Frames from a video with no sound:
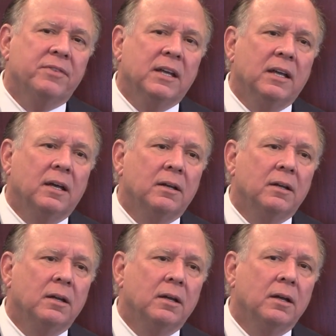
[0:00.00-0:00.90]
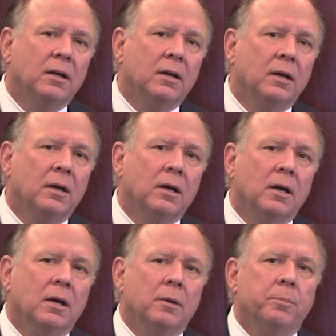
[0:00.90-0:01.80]
again?
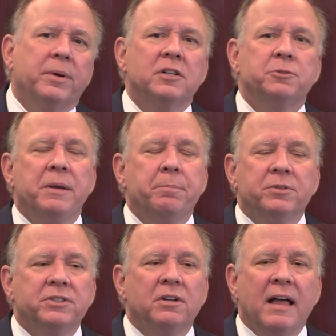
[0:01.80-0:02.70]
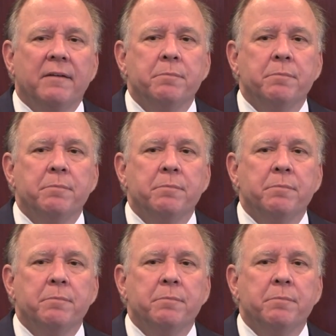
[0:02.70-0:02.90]
Because people still have